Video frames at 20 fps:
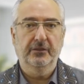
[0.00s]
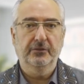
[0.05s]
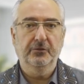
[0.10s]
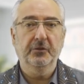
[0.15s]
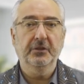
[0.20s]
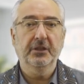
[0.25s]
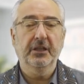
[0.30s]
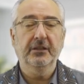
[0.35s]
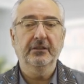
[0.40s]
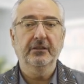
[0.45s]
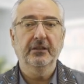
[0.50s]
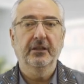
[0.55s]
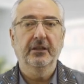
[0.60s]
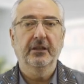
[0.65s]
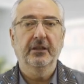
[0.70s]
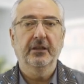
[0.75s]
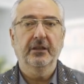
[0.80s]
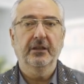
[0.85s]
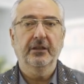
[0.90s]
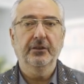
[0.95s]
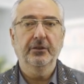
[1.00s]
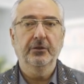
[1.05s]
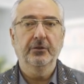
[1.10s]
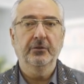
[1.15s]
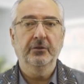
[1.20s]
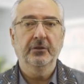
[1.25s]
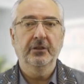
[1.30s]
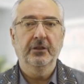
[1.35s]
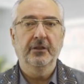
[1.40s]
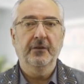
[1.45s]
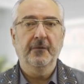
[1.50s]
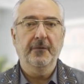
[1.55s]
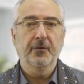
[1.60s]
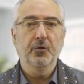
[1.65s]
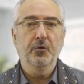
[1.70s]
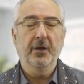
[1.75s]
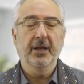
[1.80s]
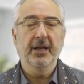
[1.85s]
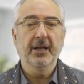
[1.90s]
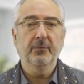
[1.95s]
So that,
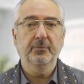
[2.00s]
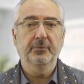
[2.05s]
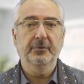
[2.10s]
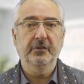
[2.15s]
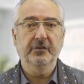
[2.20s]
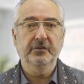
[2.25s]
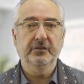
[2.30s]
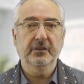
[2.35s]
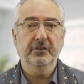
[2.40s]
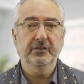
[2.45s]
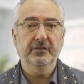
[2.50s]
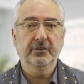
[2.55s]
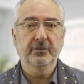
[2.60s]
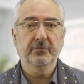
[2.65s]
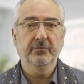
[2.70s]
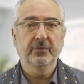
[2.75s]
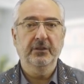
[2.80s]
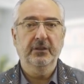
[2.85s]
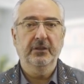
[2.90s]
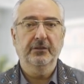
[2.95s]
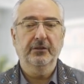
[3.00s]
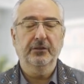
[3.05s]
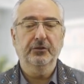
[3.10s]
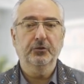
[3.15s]
you help this system,